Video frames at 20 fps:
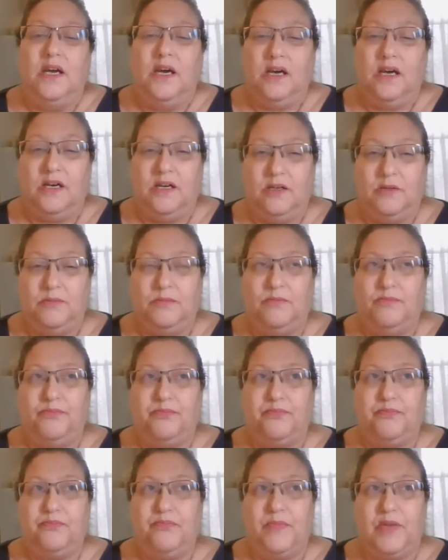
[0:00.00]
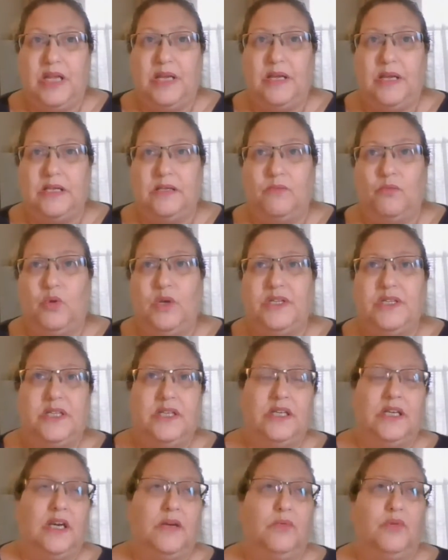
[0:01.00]
One
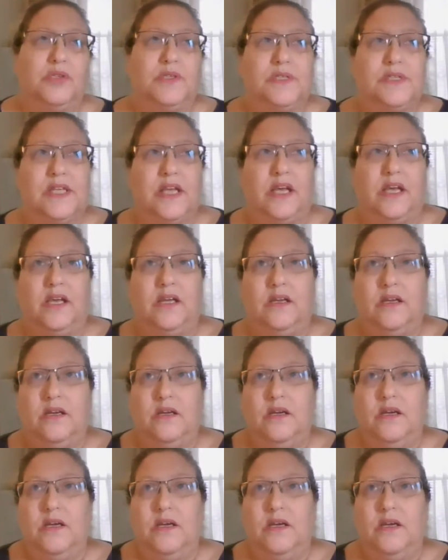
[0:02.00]
thing I will say